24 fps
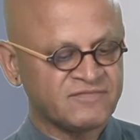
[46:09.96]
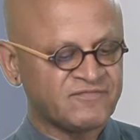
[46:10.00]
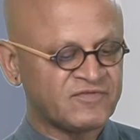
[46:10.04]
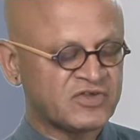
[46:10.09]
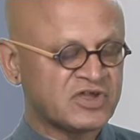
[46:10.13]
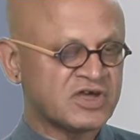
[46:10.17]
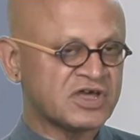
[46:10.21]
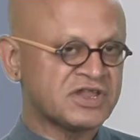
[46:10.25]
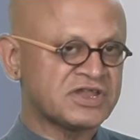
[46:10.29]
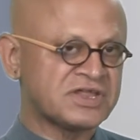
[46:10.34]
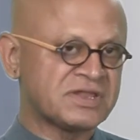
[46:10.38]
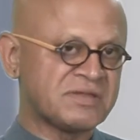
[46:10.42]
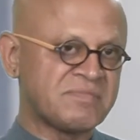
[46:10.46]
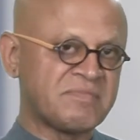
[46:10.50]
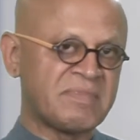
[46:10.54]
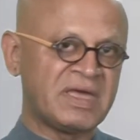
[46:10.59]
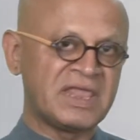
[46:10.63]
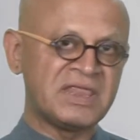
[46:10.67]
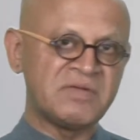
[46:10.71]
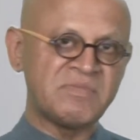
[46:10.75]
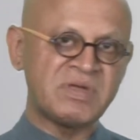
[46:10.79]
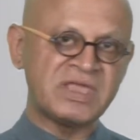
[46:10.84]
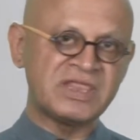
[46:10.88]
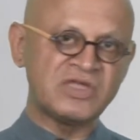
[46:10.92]
figure in
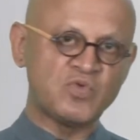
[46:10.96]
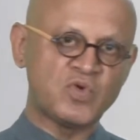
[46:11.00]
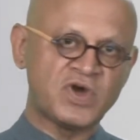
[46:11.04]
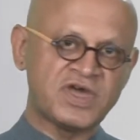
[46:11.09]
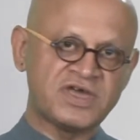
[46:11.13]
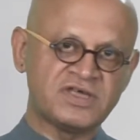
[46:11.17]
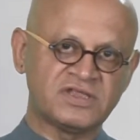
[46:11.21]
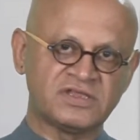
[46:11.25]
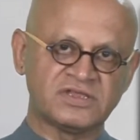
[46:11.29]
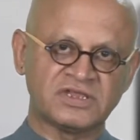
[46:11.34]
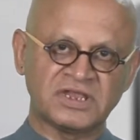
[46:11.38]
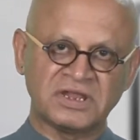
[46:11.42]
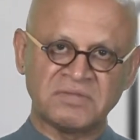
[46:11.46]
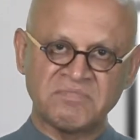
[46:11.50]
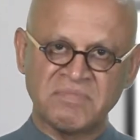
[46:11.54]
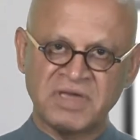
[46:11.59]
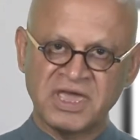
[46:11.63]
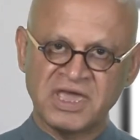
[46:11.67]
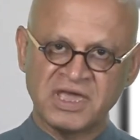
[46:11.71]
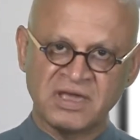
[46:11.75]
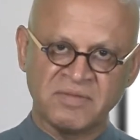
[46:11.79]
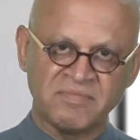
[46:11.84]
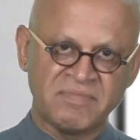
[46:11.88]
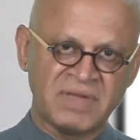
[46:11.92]
many ways and
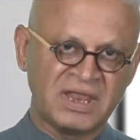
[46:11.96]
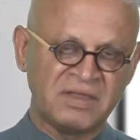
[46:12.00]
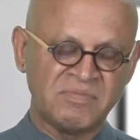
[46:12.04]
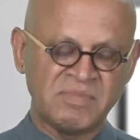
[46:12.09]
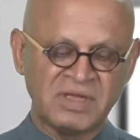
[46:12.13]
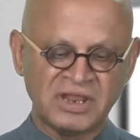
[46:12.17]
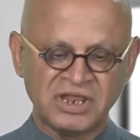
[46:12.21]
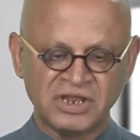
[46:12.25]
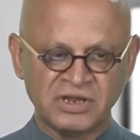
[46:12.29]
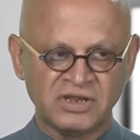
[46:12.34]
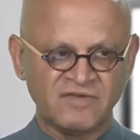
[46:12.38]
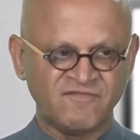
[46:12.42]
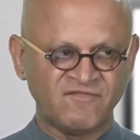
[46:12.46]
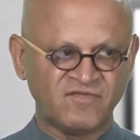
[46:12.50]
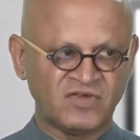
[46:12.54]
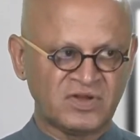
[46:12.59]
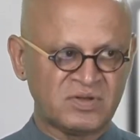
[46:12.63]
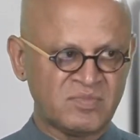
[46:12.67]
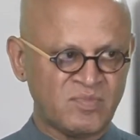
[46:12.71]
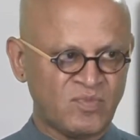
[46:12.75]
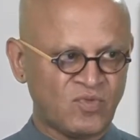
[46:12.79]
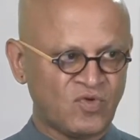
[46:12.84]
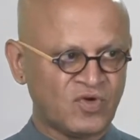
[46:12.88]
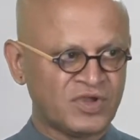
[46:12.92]
make many
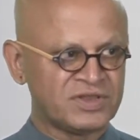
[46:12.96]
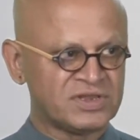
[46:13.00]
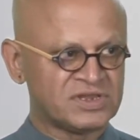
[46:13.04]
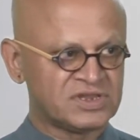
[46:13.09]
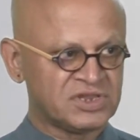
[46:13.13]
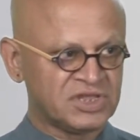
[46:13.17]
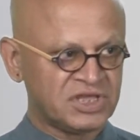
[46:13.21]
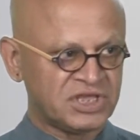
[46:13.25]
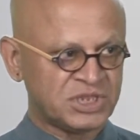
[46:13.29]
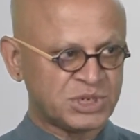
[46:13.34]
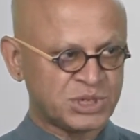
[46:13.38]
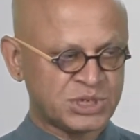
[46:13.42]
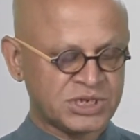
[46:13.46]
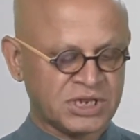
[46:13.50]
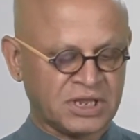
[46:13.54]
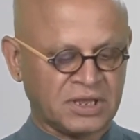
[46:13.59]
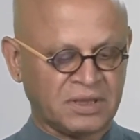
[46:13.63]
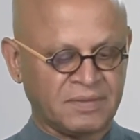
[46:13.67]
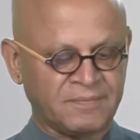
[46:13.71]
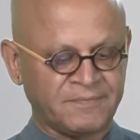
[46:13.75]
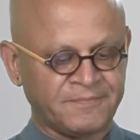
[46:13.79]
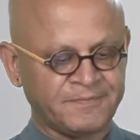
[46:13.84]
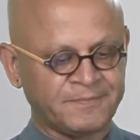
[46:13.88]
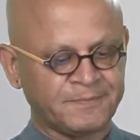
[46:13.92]
different points each
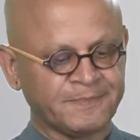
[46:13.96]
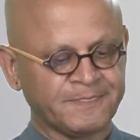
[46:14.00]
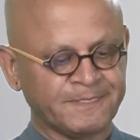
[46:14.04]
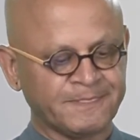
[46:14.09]
time.